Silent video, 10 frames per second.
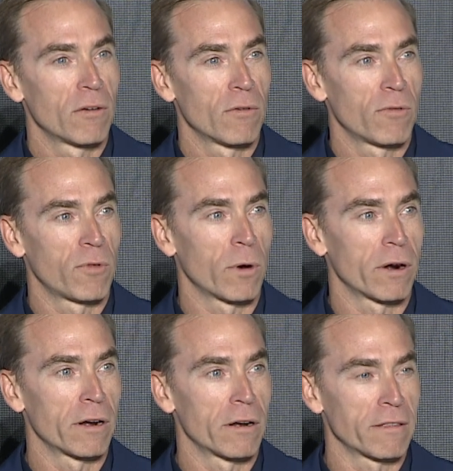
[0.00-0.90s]

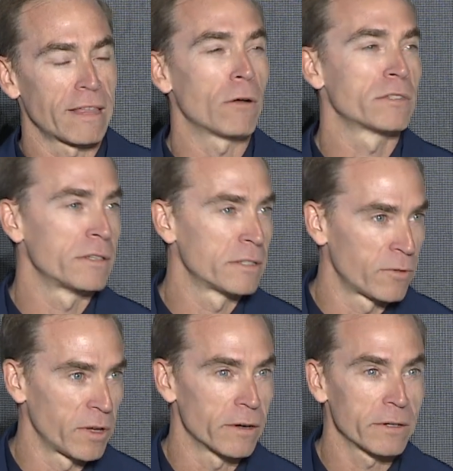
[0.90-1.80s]
for thousands of
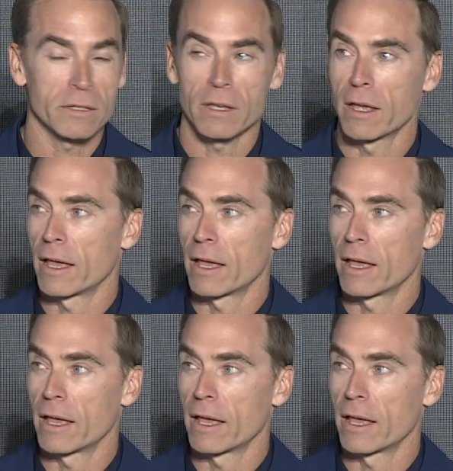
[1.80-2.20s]
years.